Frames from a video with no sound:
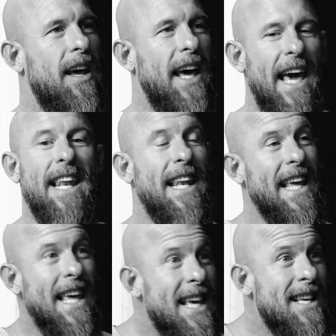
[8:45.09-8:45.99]
And
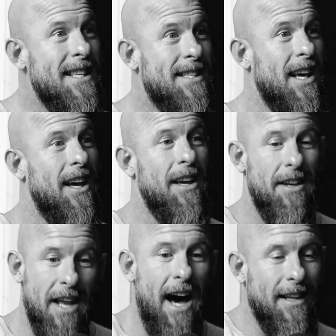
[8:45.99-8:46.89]
it is
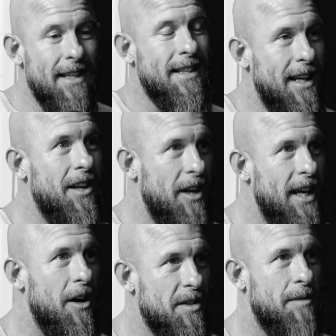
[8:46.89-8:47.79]
not listening to your
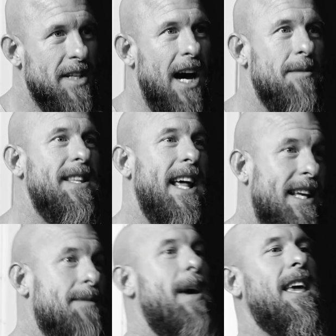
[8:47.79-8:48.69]
ego sometimes that
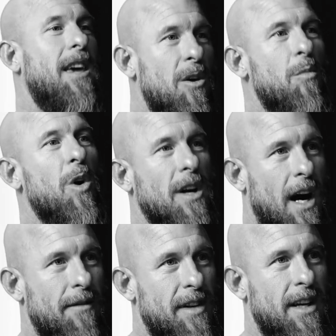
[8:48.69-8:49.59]
is making you more
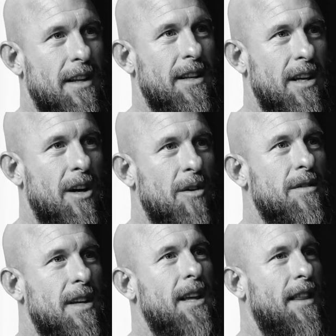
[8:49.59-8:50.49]
confident,
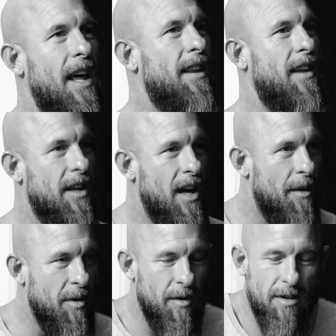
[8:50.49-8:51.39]
and that you're
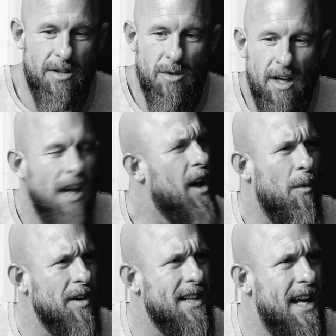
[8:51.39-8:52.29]
able to do it.
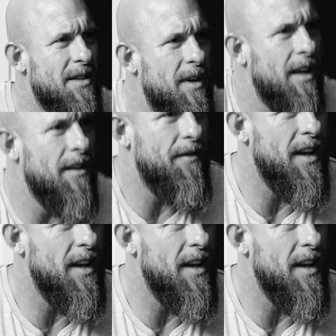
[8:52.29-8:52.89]
And what's the last one?